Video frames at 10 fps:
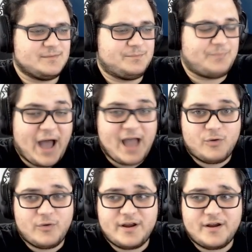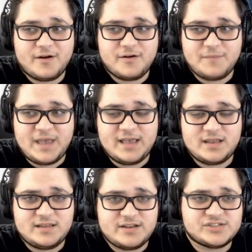BioWare
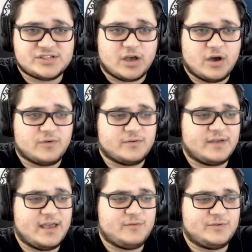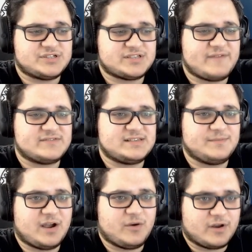made years ago, and we just haven't
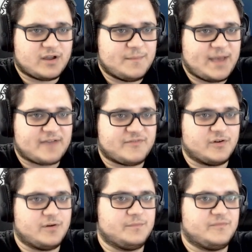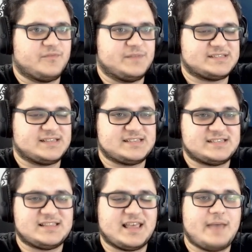seen BioWare come back from this. And this
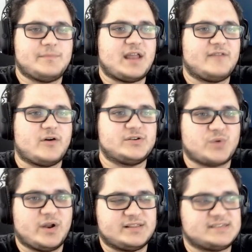is the game that I've always wanted.